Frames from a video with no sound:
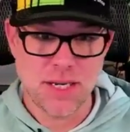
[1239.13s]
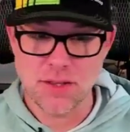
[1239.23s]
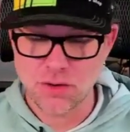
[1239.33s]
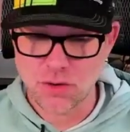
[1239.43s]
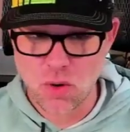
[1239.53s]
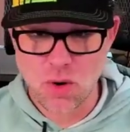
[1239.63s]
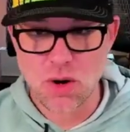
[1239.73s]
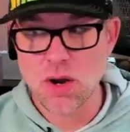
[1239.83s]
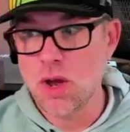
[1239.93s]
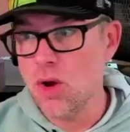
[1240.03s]
in the
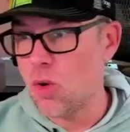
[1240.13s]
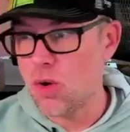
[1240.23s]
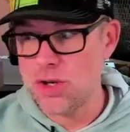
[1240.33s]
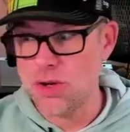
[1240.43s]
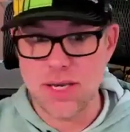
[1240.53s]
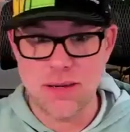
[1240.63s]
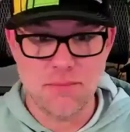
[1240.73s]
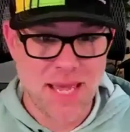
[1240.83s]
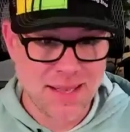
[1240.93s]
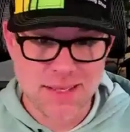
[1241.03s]
store, or you
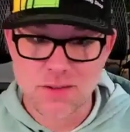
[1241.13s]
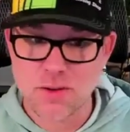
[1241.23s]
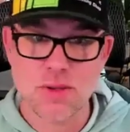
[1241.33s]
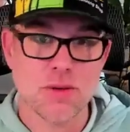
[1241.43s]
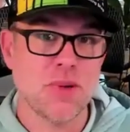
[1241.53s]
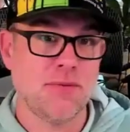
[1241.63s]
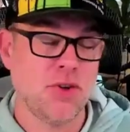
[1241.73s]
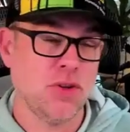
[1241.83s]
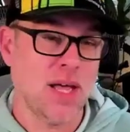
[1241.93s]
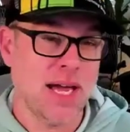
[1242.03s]
can mail it to them if
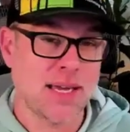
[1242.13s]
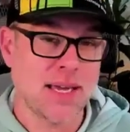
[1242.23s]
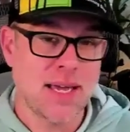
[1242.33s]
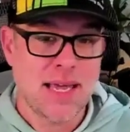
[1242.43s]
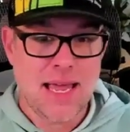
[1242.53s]
you'd like.